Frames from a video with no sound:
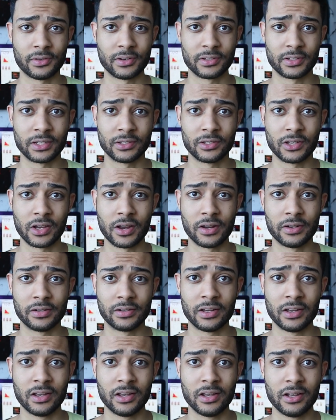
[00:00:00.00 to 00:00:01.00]
And as I
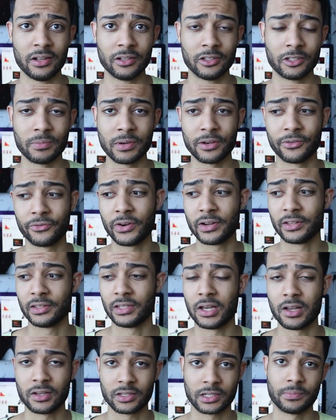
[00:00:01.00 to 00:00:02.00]
turned to my
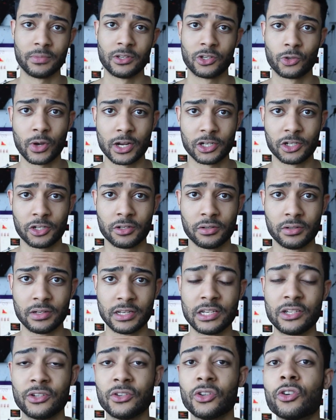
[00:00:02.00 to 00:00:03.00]
friend to ask him this
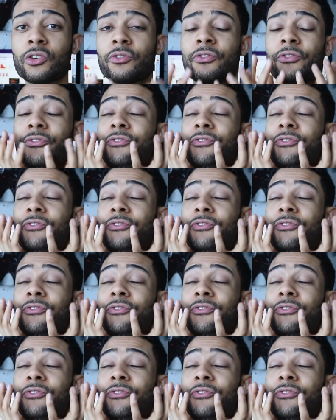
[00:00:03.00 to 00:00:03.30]
question, his